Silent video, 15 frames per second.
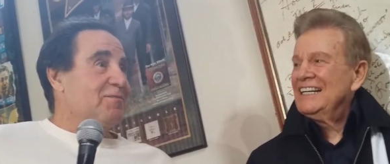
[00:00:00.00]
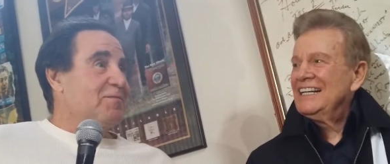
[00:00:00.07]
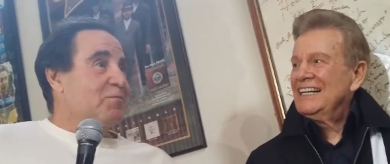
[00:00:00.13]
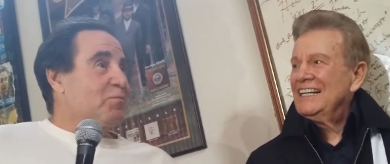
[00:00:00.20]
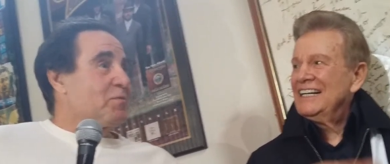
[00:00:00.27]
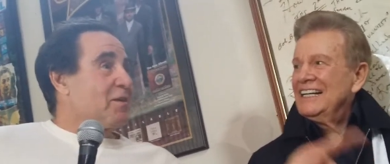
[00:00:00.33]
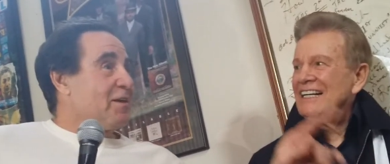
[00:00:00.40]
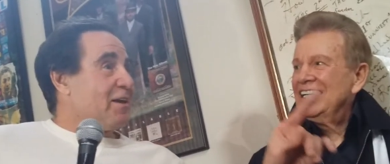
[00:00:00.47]

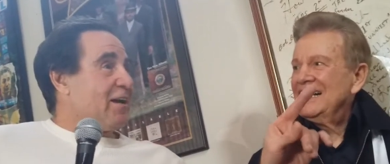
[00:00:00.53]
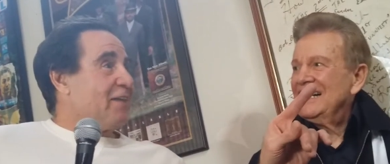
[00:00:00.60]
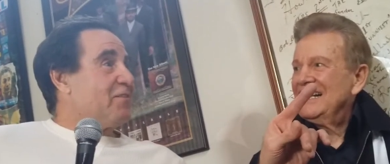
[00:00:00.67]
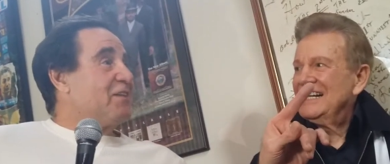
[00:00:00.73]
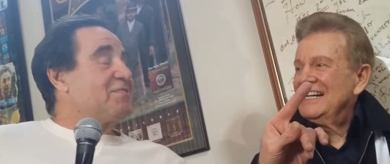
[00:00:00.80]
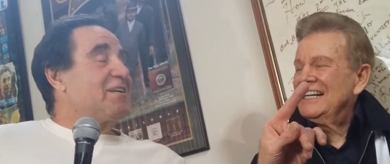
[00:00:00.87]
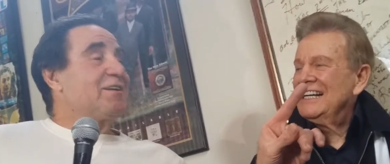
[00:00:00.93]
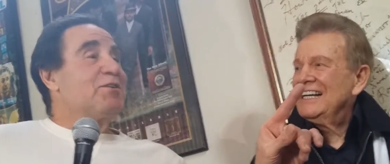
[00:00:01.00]
Speaker 1: Oh, no.
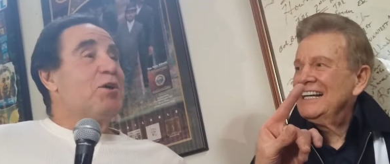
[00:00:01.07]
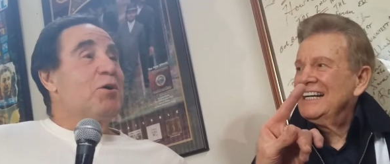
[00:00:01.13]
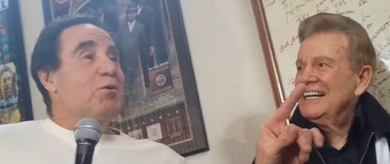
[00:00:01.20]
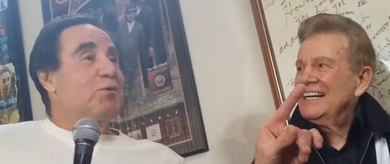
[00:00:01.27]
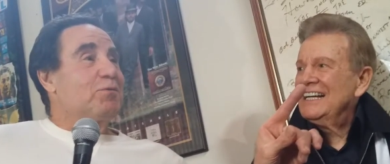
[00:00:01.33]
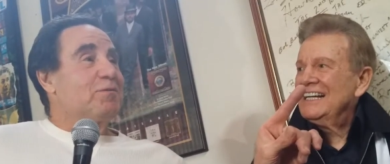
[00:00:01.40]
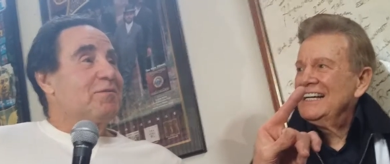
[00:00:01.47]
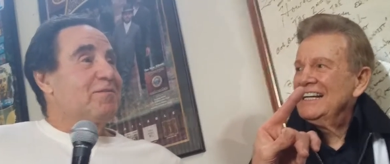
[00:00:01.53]
And they said
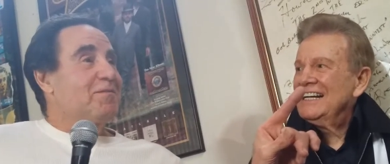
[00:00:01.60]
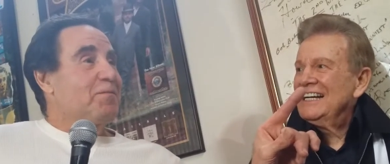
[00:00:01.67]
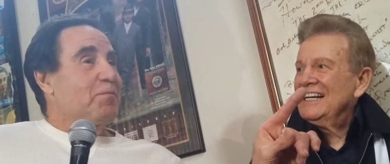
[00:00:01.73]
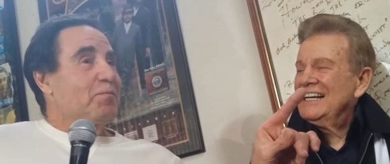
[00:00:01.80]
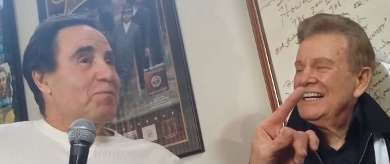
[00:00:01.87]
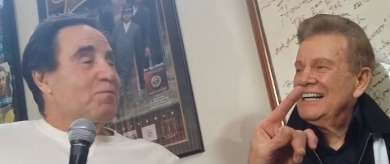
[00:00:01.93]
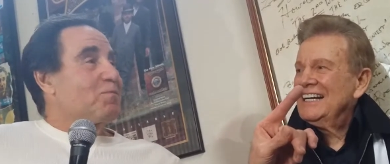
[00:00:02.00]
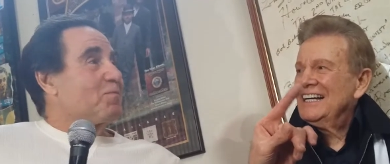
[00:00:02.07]
no.
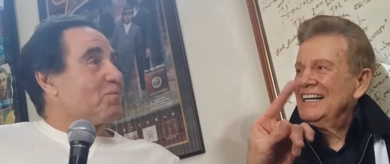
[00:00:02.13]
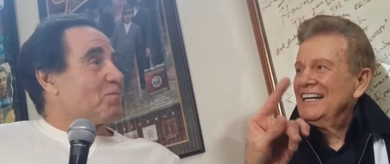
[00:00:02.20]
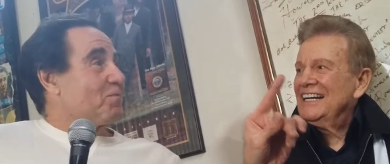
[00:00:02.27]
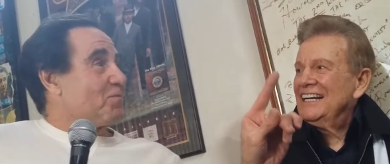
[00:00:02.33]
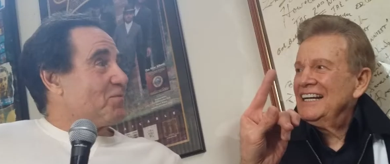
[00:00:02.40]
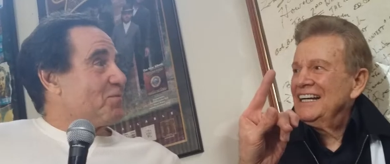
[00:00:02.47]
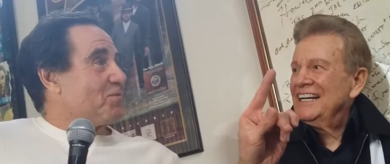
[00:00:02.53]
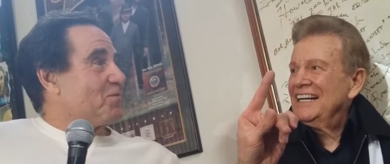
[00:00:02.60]

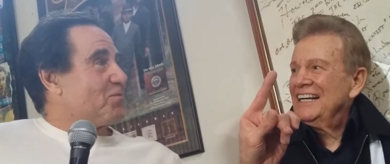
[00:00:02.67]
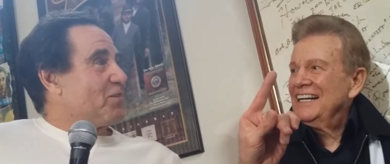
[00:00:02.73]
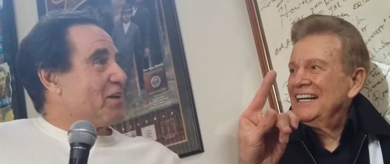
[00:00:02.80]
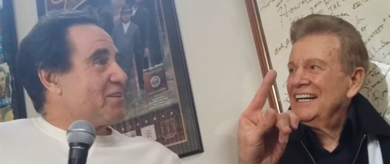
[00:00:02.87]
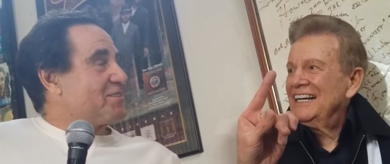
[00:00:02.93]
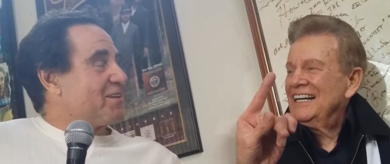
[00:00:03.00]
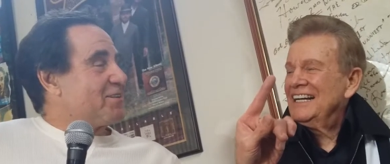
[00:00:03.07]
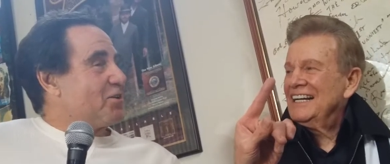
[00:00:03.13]

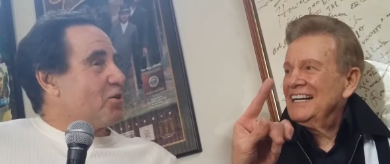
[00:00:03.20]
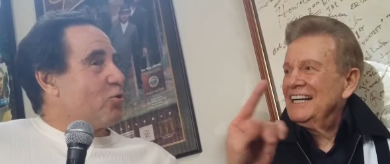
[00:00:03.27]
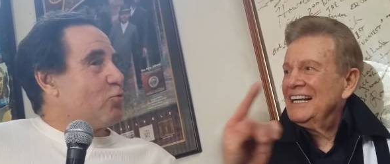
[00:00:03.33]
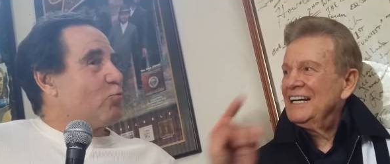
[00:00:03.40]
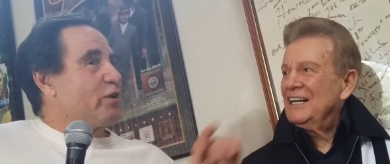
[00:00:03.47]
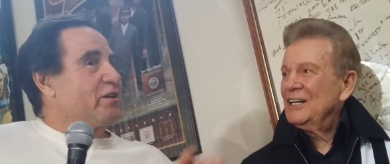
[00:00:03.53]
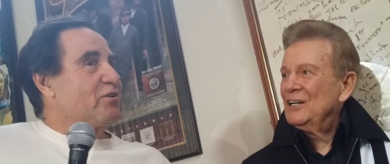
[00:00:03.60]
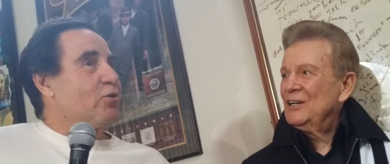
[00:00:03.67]
Oh. They said, no,
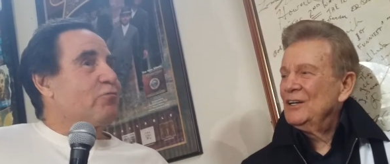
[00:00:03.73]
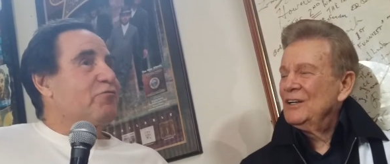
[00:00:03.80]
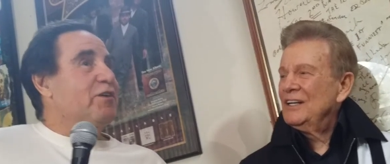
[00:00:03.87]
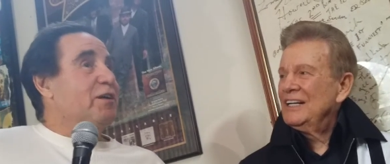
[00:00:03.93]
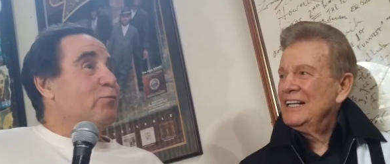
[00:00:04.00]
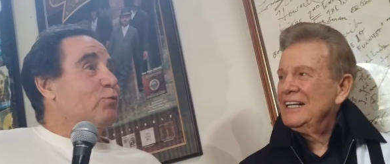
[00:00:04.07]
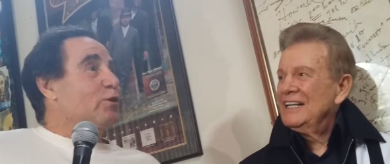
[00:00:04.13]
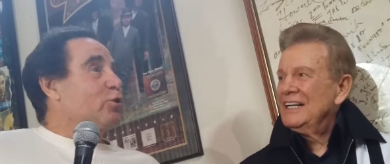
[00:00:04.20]
we don't
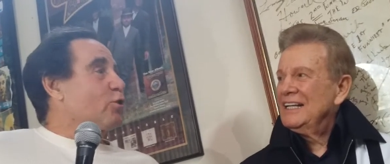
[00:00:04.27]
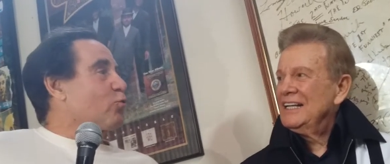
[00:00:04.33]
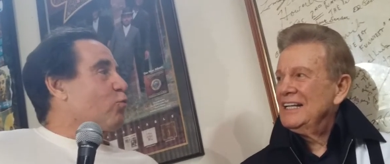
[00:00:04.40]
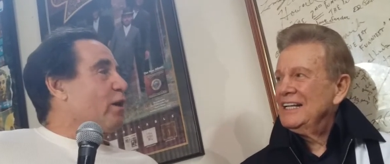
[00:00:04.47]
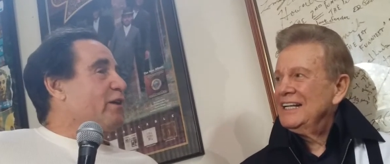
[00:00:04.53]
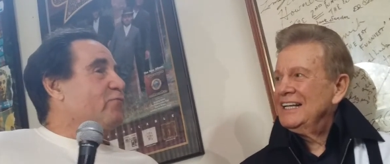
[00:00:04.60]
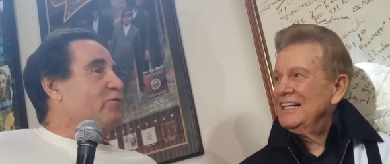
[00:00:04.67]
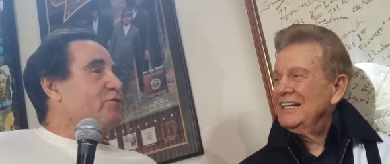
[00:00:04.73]
think it would look
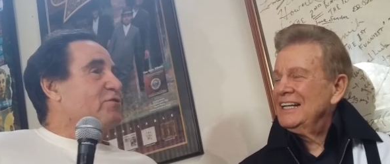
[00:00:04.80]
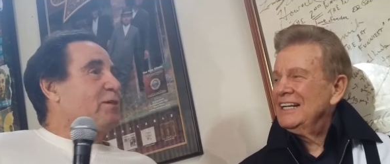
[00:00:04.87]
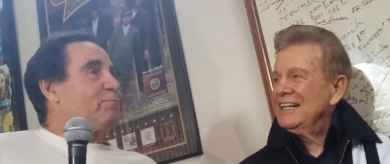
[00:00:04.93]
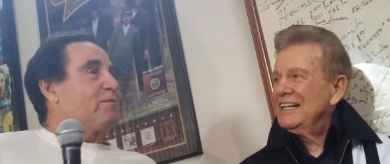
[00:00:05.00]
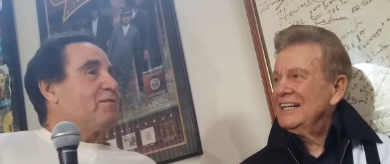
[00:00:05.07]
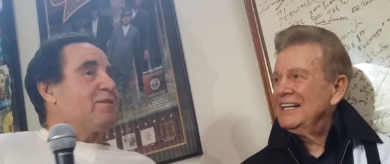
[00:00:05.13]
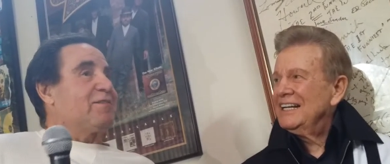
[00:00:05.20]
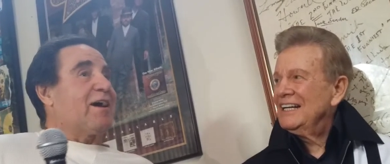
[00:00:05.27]
right for
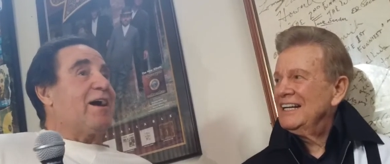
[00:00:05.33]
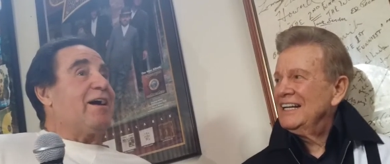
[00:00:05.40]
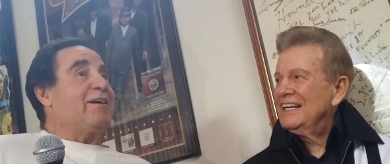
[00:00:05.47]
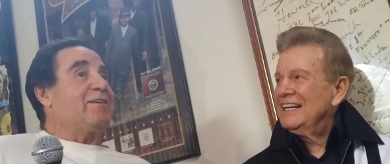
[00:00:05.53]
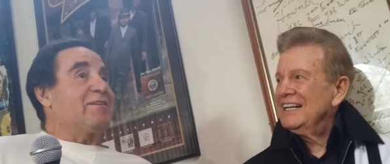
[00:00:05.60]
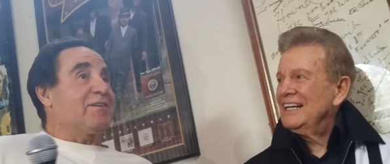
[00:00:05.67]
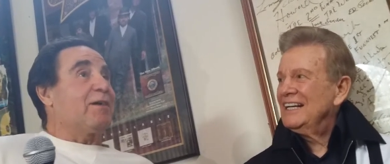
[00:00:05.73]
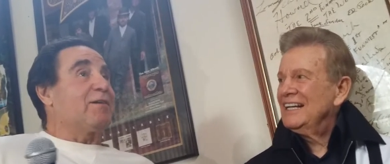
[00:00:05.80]
some
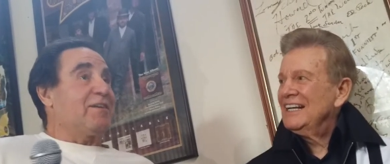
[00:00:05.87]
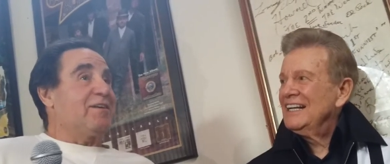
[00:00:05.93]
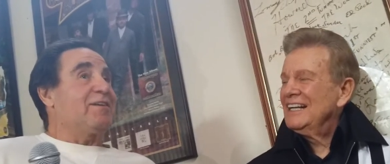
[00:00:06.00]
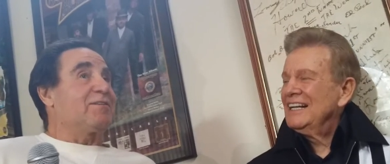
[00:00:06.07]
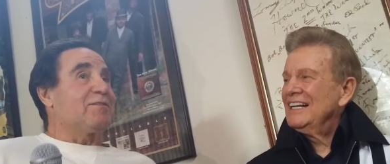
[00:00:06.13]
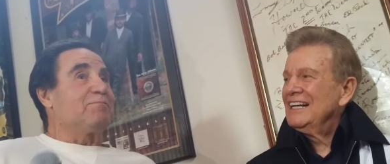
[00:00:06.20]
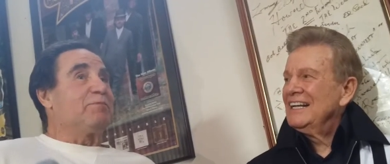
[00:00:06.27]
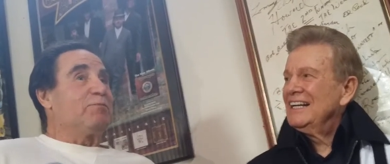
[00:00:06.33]
guy,
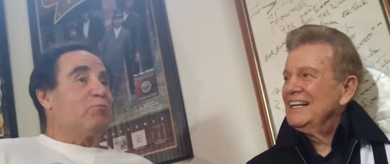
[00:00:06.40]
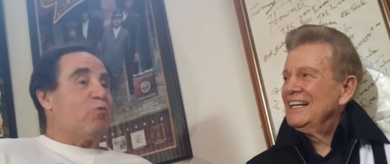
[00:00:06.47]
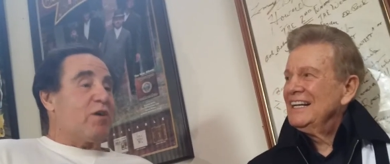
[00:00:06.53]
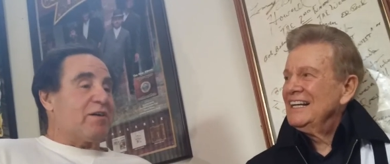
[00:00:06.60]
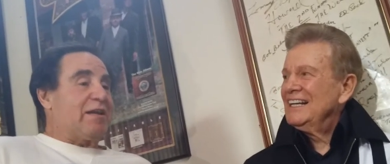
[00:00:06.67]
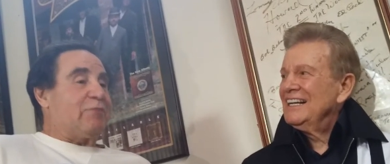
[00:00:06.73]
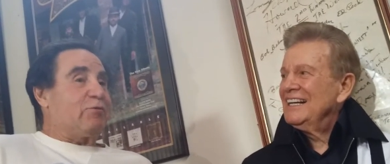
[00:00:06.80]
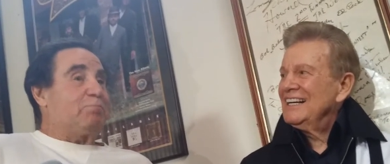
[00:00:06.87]
kid to
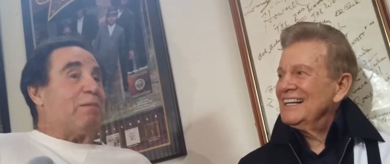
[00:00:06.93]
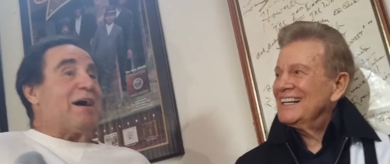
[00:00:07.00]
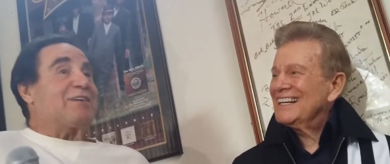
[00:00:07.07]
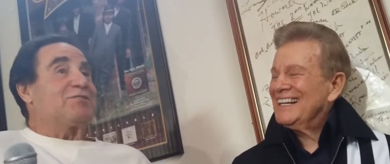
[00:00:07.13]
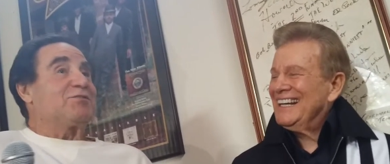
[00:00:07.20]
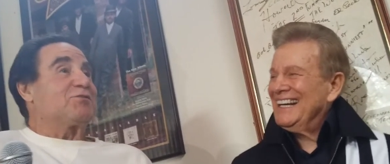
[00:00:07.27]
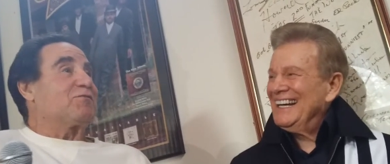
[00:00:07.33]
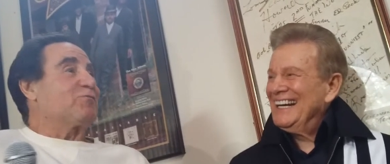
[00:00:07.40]
walking out with
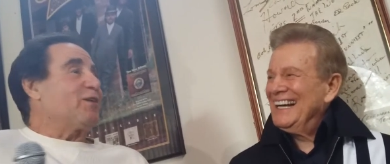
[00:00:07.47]
boxes of